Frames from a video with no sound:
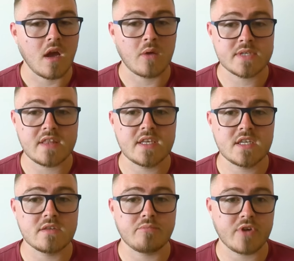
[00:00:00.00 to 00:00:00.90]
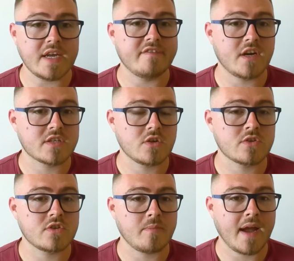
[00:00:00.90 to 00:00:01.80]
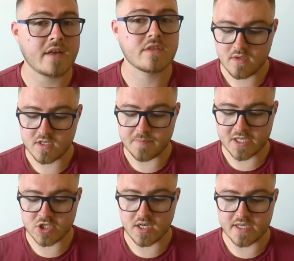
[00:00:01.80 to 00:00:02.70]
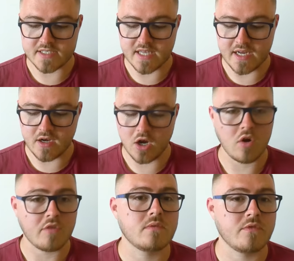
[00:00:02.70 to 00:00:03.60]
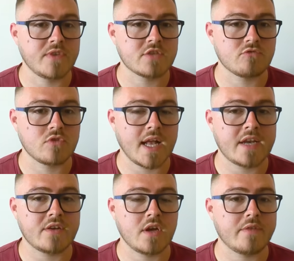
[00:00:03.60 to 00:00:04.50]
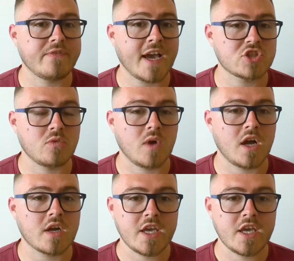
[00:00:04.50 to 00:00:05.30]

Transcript: I would say this is a pretty advanced osteopath, specialized in a lot of visceral and fascial work.